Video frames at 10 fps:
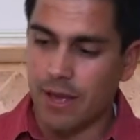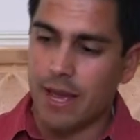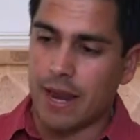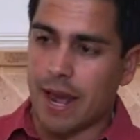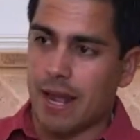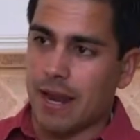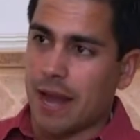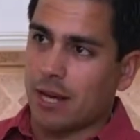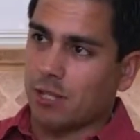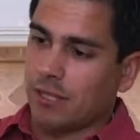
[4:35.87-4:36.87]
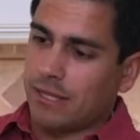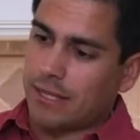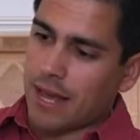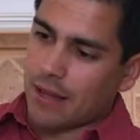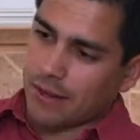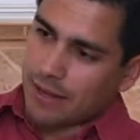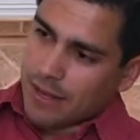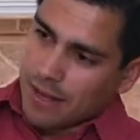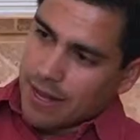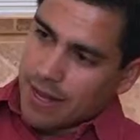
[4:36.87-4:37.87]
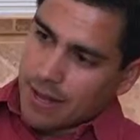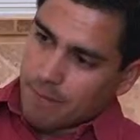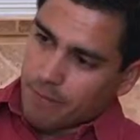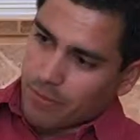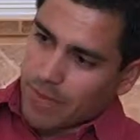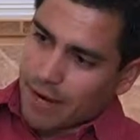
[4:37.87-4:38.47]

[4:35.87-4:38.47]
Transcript: And I can actually tell that